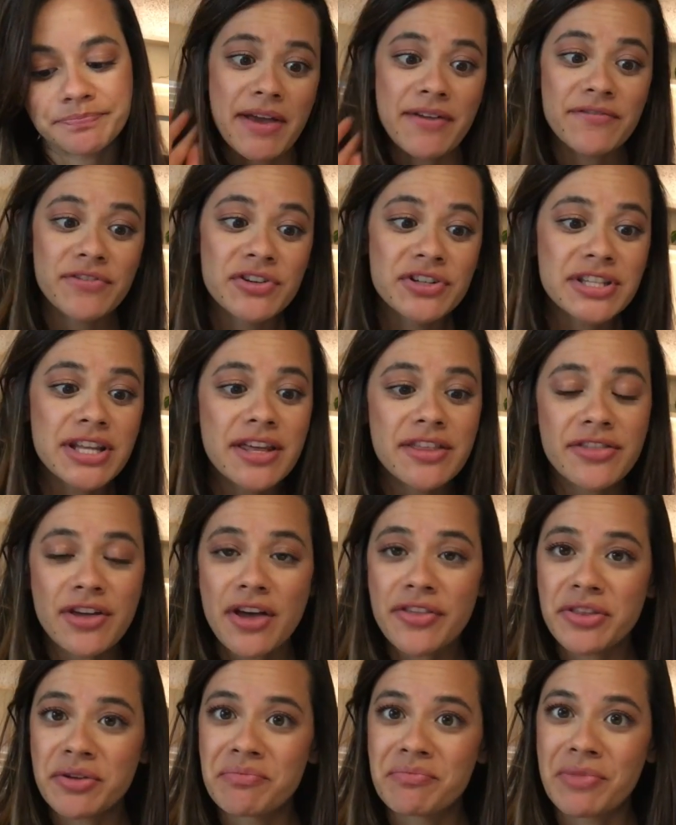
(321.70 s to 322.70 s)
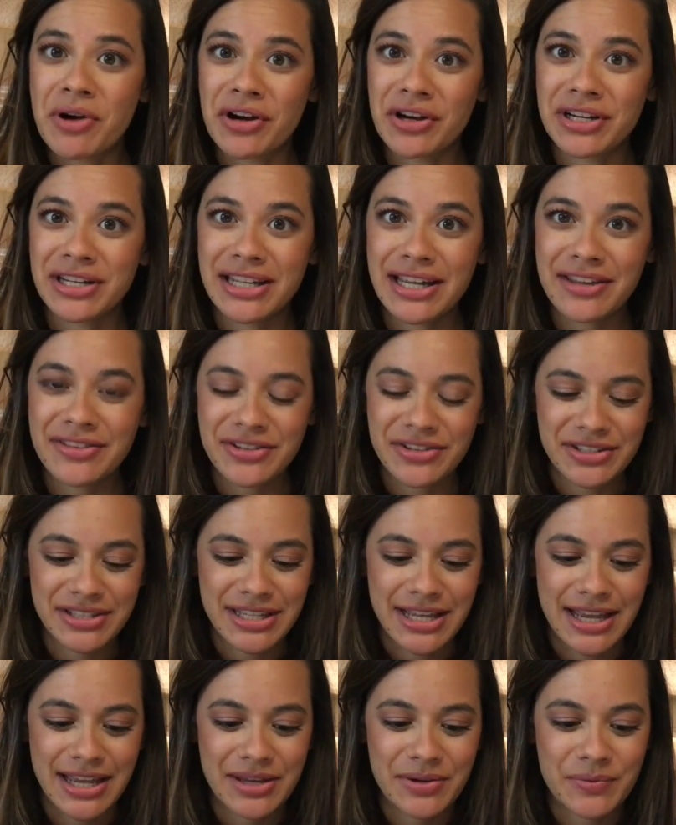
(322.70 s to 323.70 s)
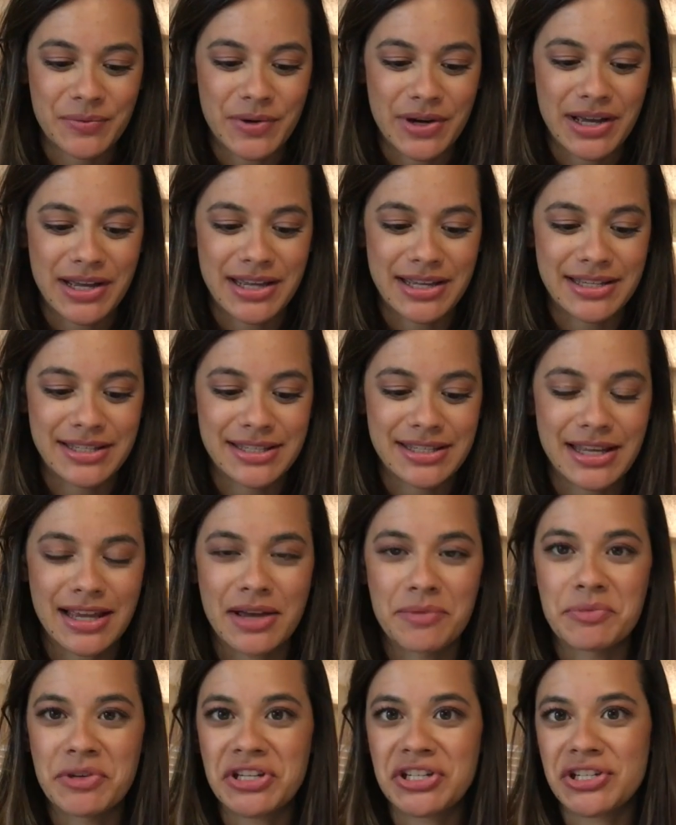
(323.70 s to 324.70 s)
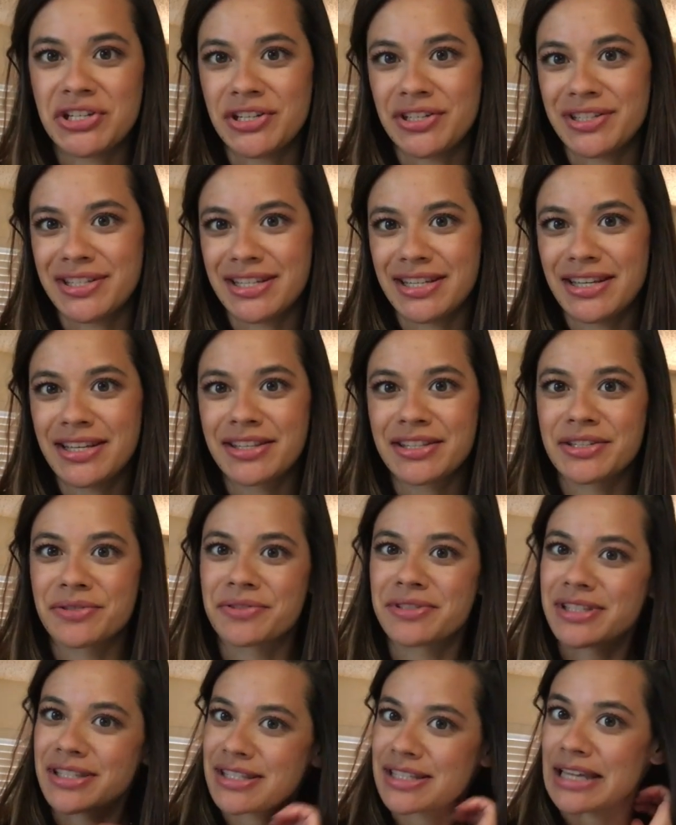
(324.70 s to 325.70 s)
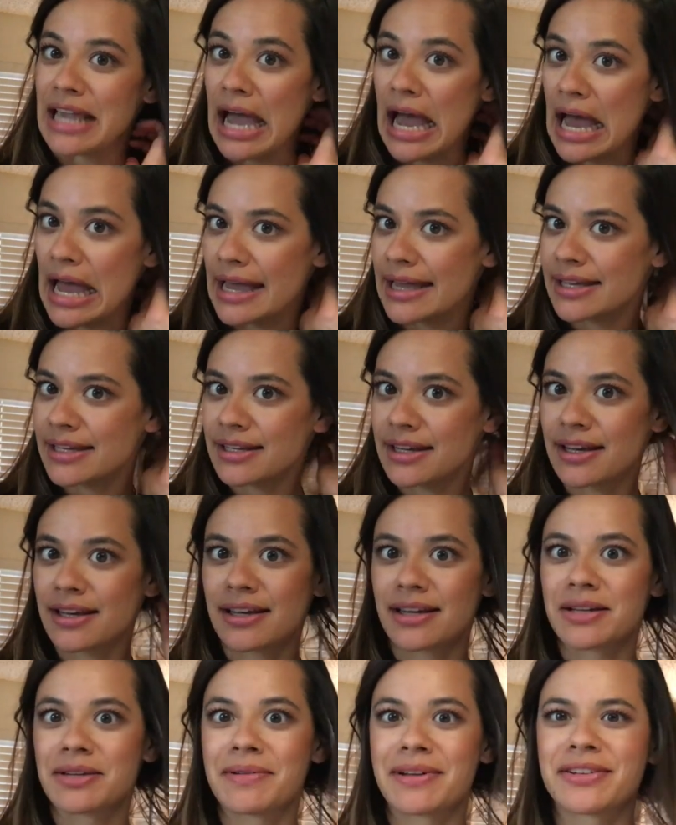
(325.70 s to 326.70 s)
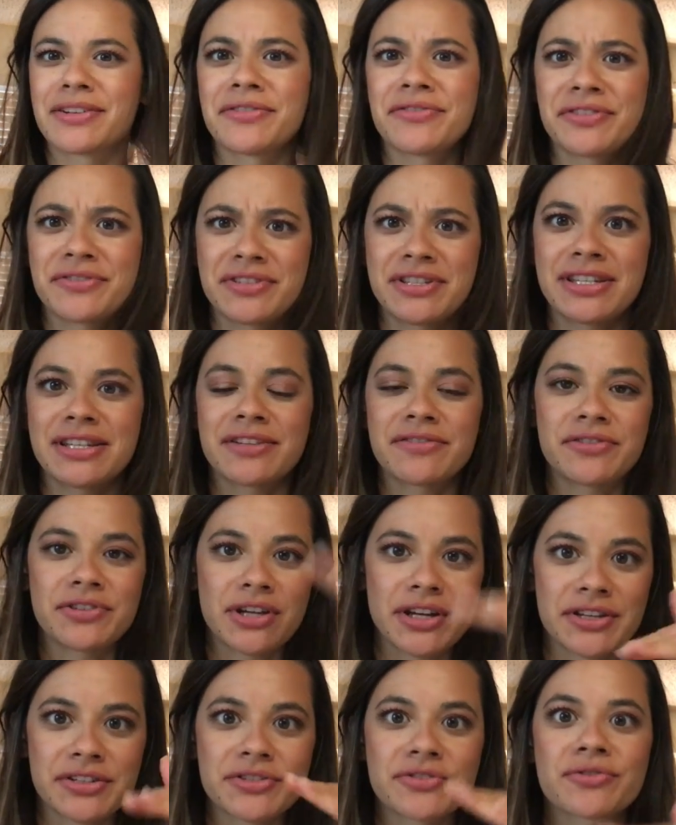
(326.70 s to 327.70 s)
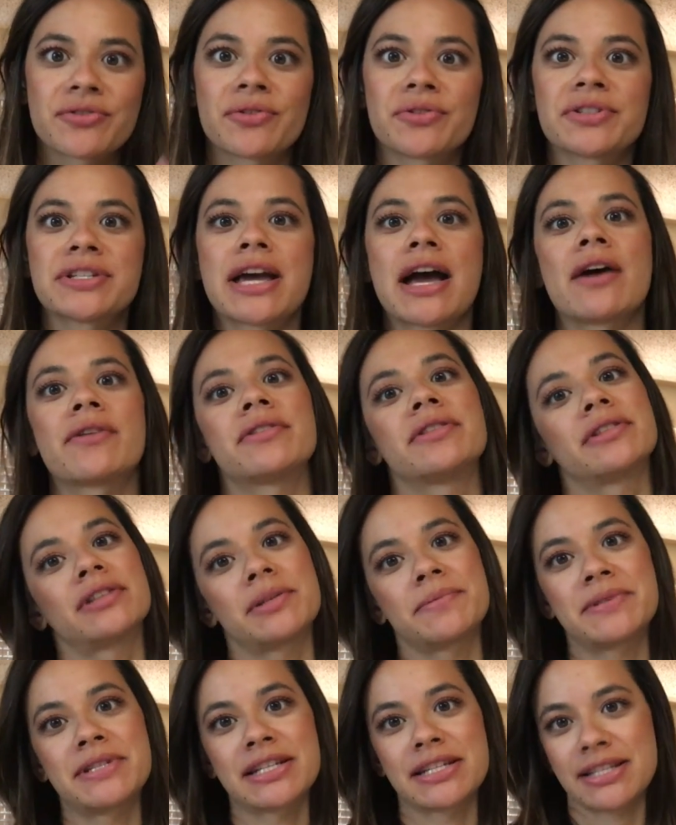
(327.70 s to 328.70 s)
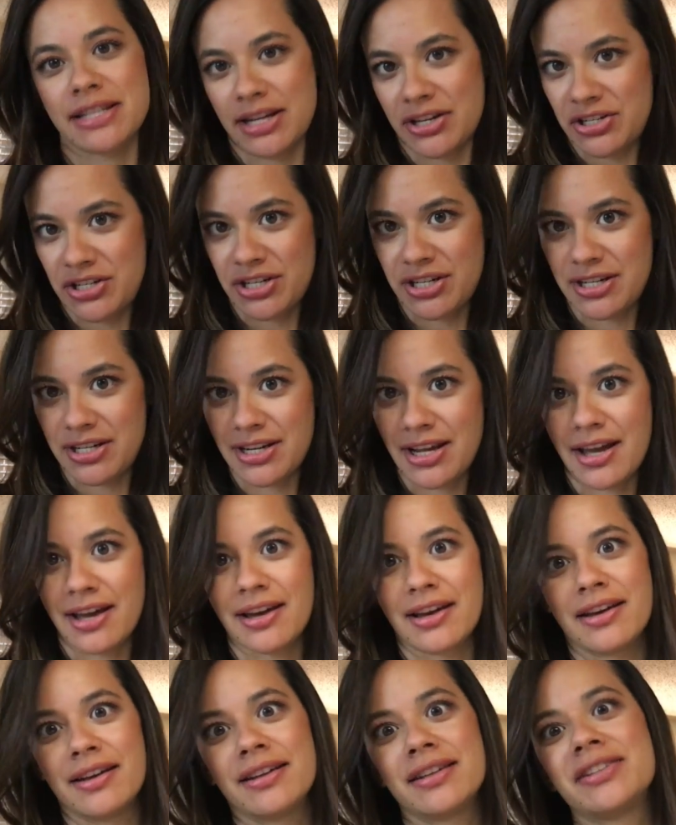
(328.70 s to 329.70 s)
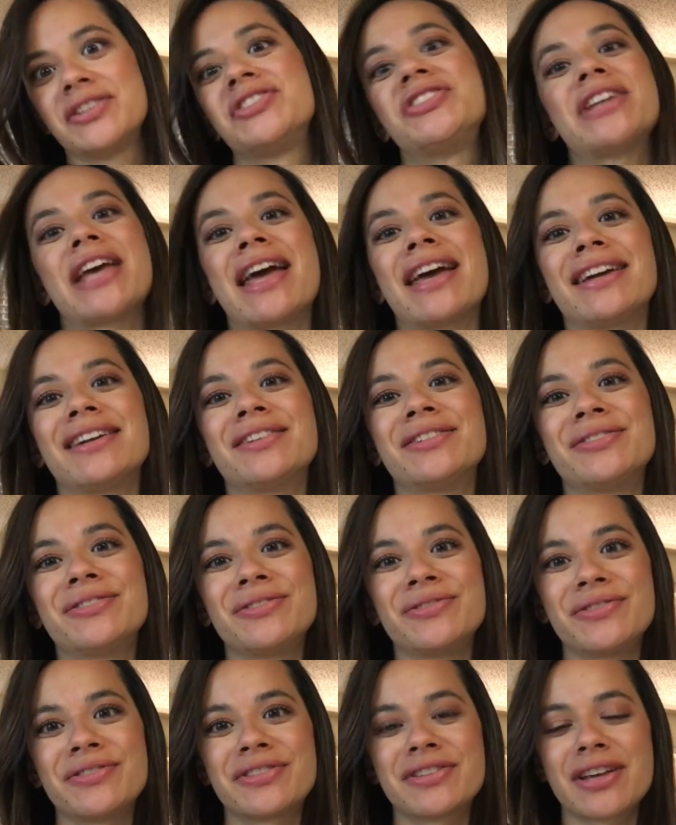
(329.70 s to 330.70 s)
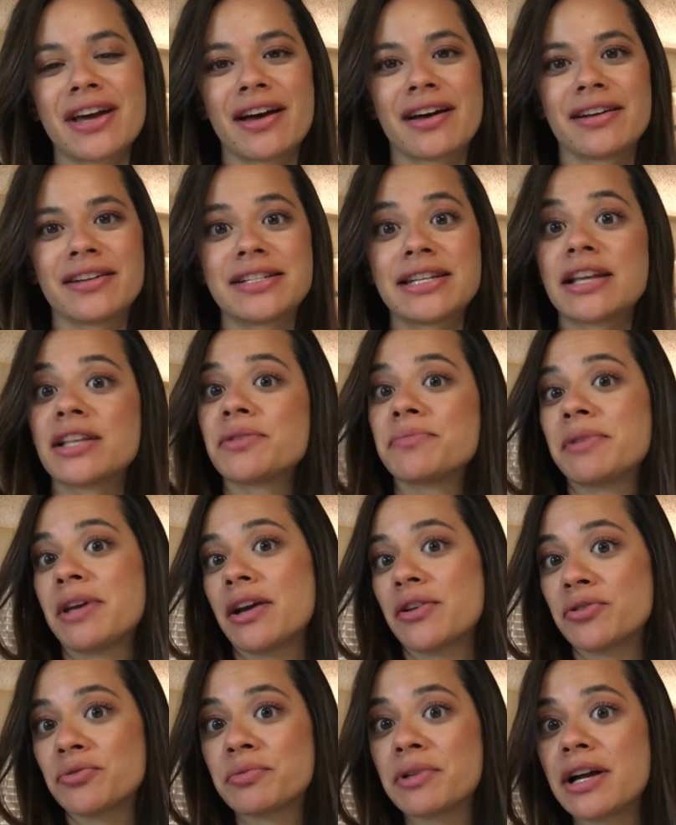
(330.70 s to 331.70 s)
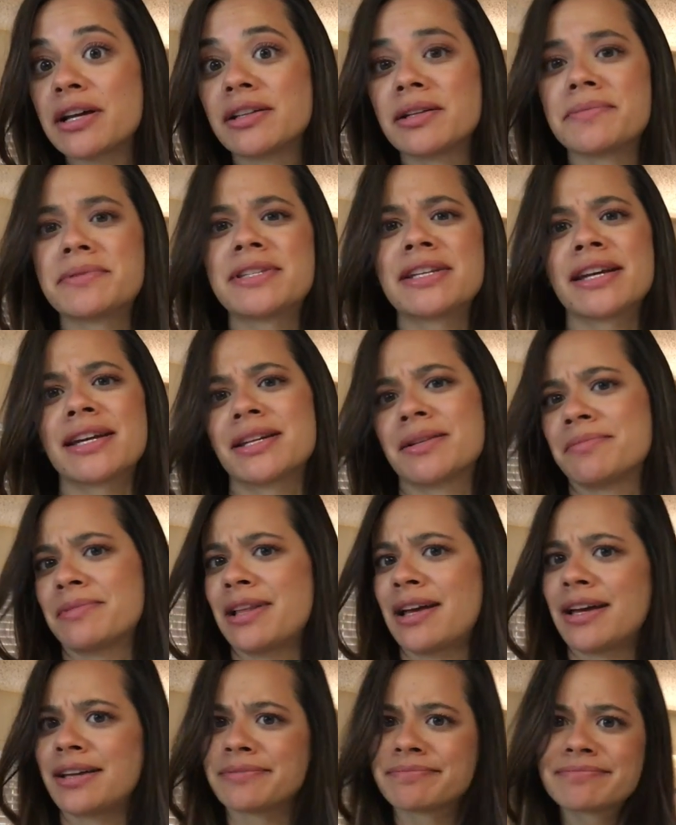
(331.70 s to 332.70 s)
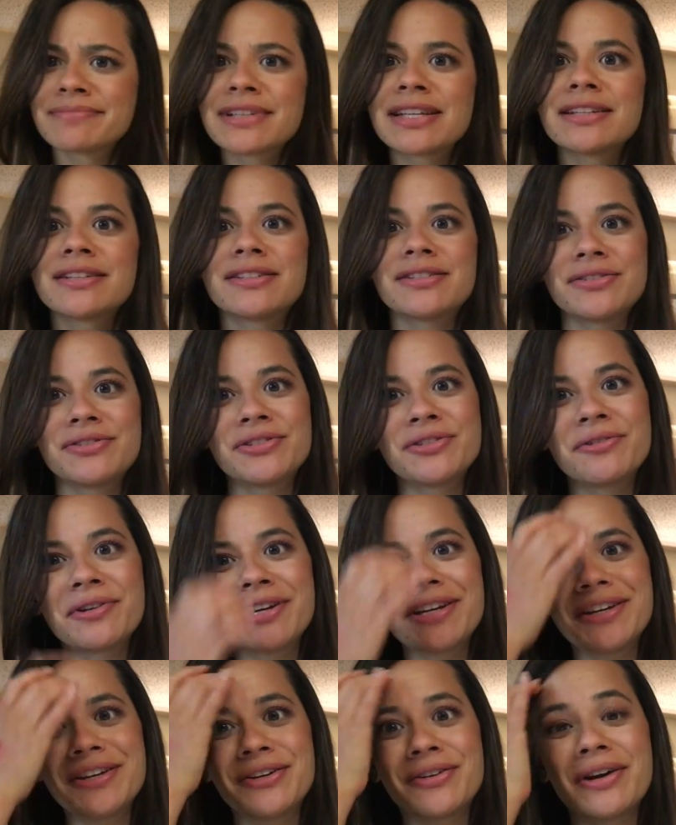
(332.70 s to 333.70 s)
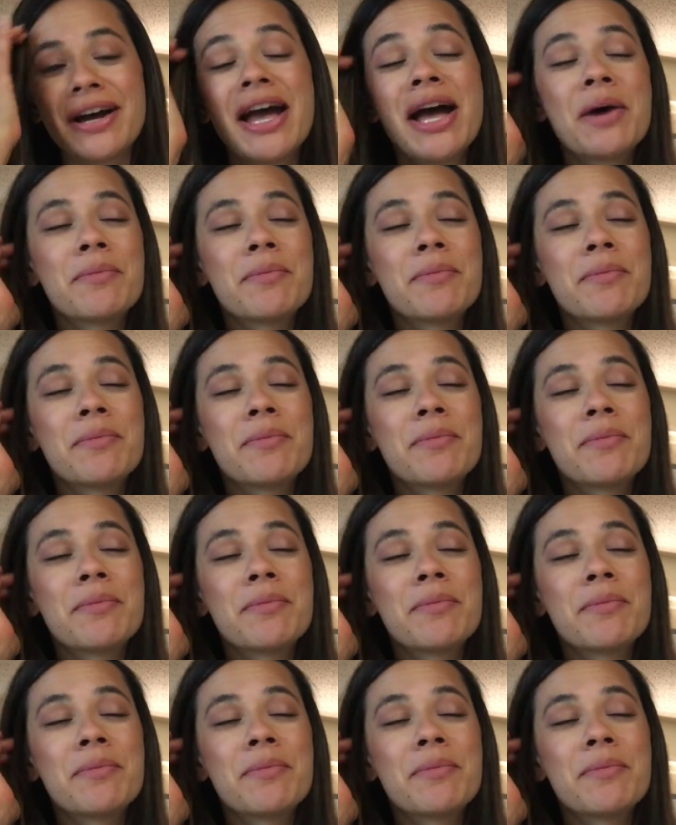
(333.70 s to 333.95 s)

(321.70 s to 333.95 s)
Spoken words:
At first I thought the marketing on their site was a bit cheesy. There was this guy, I don't know if you've seen, if you kind of scroll down in the lipstick section, Jay, who's telling me how to apply lipstick, and I'm like, dude, who are you?